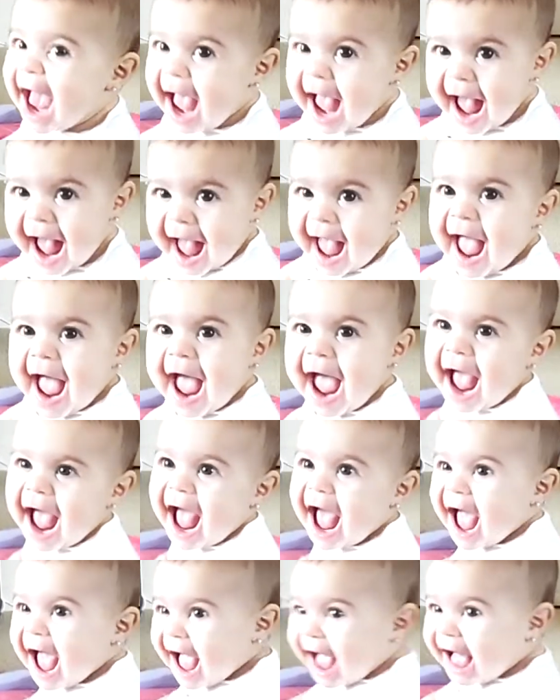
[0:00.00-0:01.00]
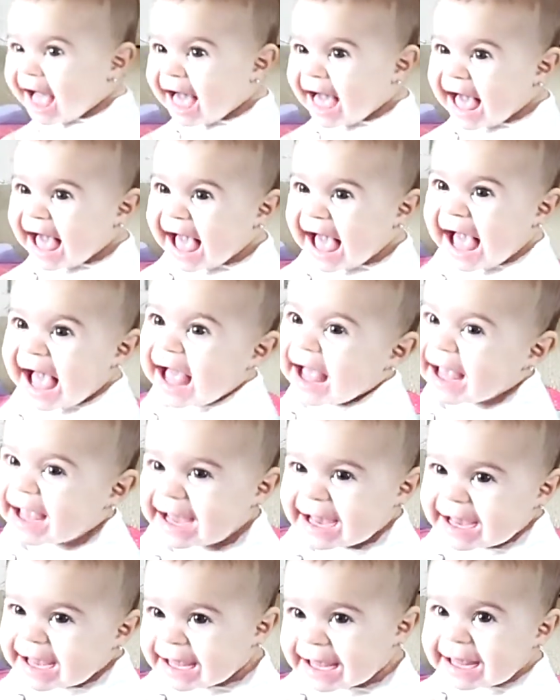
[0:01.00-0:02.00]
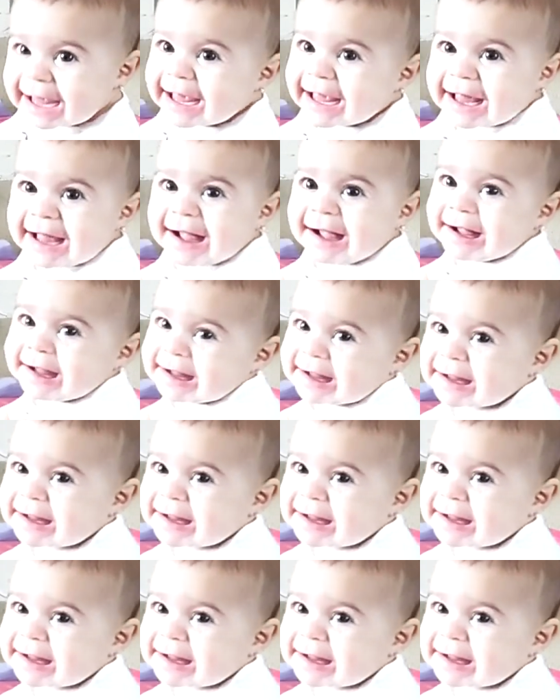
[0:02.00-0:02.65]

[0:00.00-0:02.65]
Somebody was just saying mama mama.